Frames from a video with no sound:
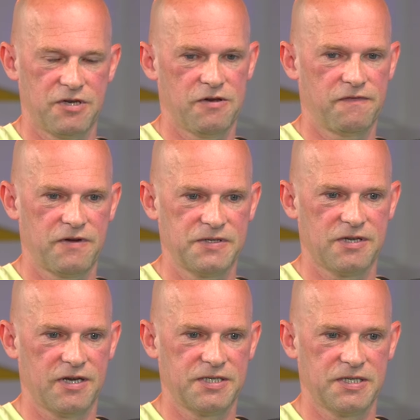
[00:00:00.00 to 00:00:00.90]
UFO
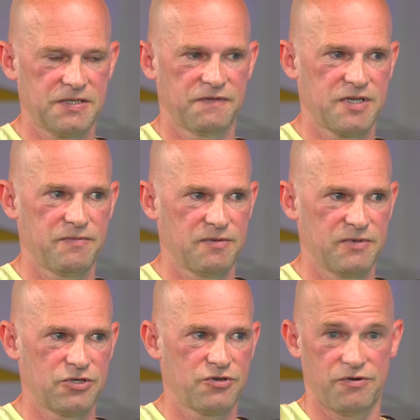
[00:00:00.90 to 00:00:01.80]
sightings, if some of them
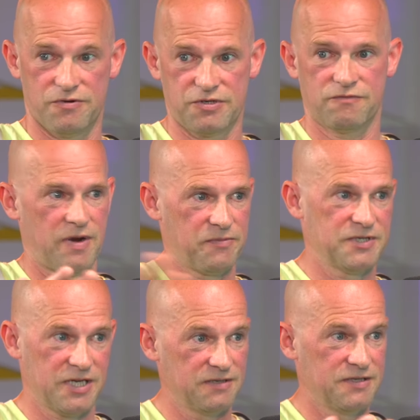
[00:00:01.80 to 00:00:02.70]
are true, to
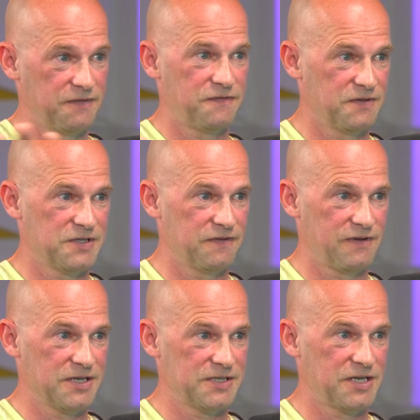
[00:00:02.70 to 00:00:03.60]
represent different
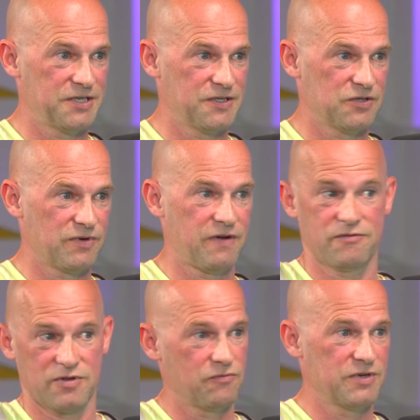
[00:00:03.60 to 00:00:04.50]
civilizations or
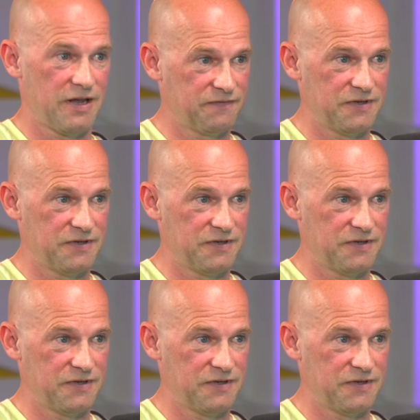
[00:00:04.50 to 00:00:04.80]
whatever that would have